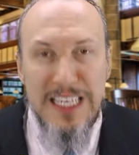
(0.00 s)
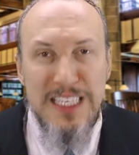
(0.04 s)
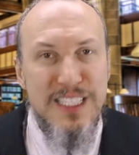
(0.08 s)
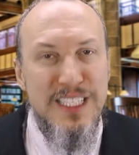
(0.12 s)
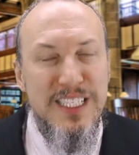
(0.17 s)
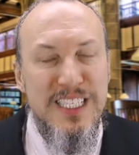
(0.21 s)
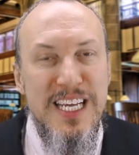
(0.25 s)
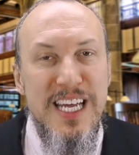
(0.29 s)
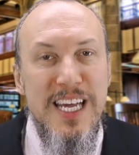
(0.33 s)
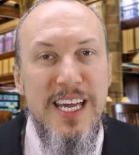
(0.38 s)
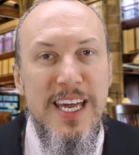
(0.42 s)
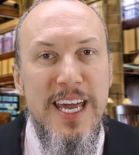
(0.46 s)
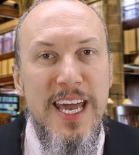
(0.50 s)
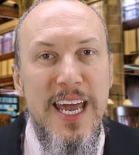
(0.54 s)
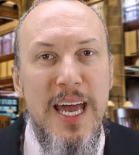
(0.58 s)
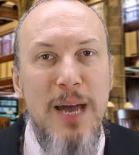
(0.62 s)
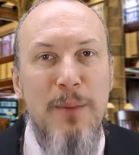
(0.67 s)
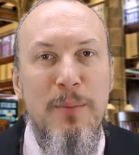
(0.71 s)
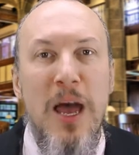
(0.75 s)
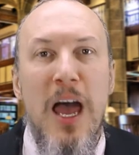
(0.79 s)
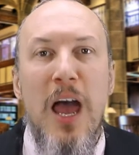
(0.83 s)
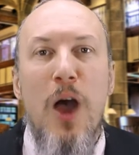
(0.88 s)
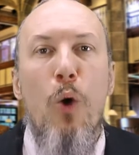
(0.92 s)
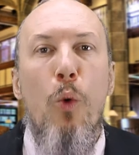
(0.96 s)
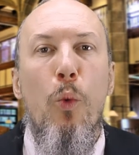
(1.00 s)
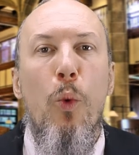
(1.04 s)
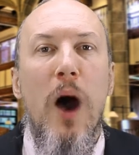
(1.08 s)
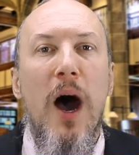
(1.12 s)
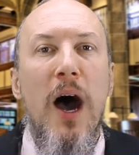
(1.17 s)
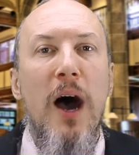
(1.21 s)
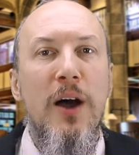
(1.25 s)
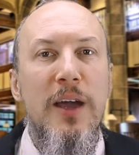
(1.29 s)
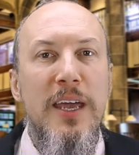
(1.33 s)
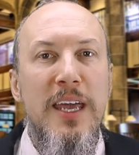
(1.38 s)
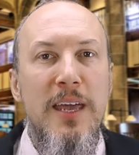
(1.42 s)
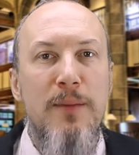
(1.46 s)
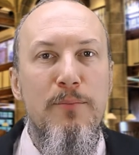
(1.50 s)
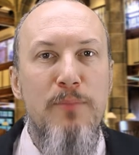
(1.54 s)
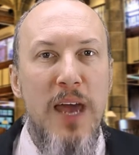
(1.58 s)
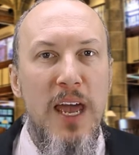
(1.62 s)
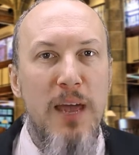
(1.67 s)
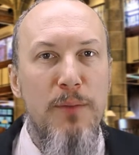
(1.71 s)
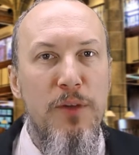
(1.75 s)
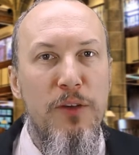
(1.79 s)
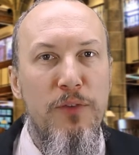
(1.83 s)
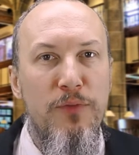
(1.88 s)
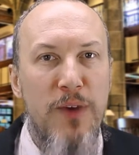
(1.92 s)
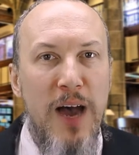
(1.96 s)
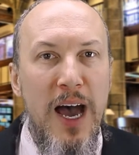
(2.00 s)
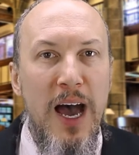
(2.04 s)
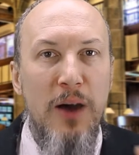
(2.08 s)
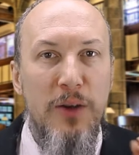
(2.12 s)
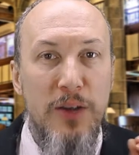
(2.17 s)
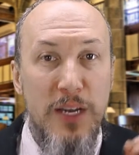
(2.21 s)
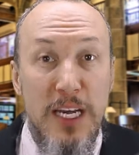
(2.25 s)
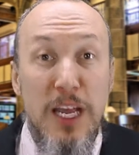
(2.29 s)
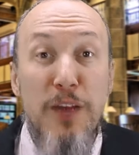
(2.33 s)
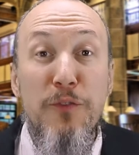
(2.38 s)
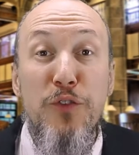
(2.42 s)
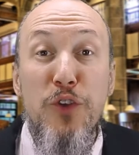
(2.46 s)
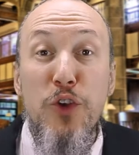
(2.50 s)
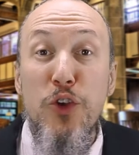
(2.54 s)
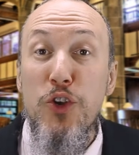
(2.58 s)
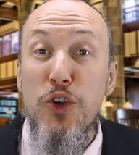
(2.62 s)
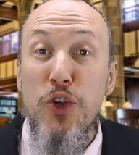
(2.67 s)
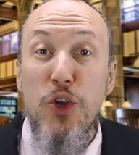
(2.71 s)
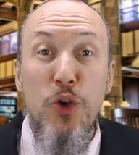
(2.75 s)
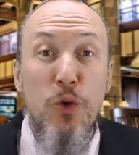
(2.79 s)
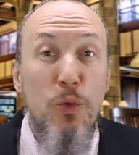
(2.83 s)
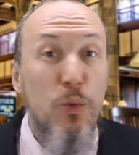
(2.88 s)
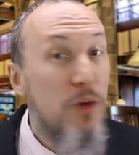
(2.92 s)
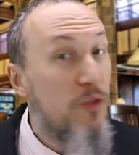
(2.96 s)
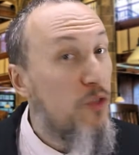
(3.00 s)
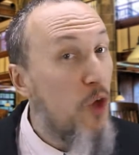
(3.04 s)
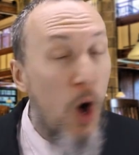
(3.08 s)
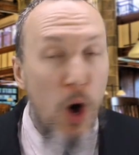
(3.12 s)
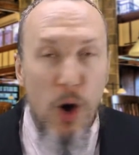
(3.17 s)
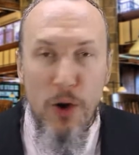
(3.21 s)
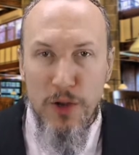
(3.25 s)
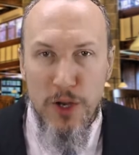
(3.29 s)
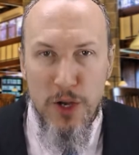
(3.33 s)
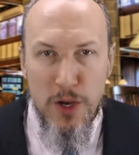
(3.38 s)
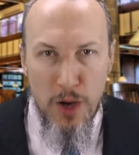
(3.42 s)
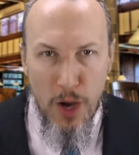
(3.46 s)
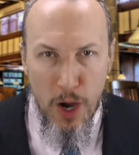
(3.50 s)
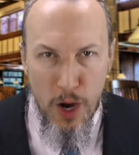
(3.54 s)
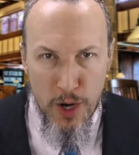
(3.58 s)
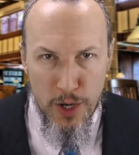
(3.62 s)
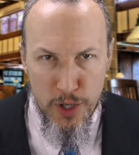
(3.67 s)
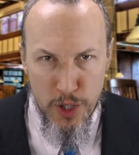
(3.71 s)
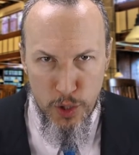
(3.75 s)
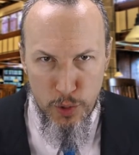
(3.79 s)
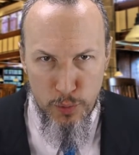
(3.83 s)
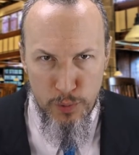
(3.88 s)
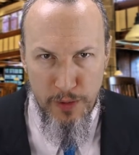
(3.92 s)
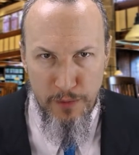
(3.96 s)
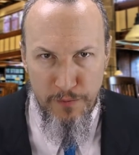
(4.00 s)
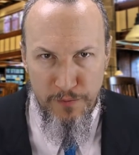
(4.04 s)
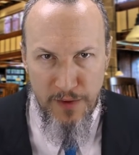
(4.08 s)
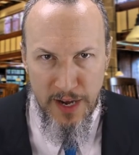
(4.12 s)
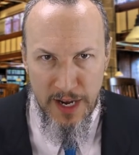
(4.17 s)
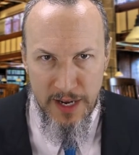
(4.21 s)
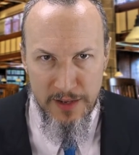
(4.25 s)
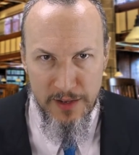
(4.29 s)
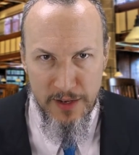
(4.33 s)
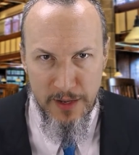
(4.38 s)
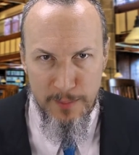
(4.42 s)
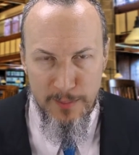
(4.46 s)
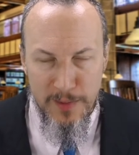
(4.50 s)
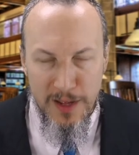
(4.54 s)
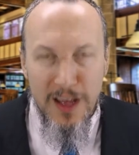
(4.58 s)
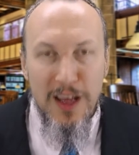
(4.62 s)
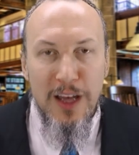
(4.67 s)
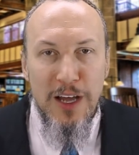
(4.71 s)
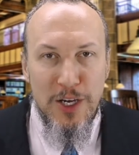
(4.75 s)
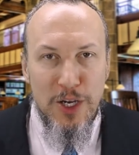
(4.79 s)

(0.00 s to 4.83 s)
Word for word: Seek him while he may be found. And if you do, with all your heart, you will find him.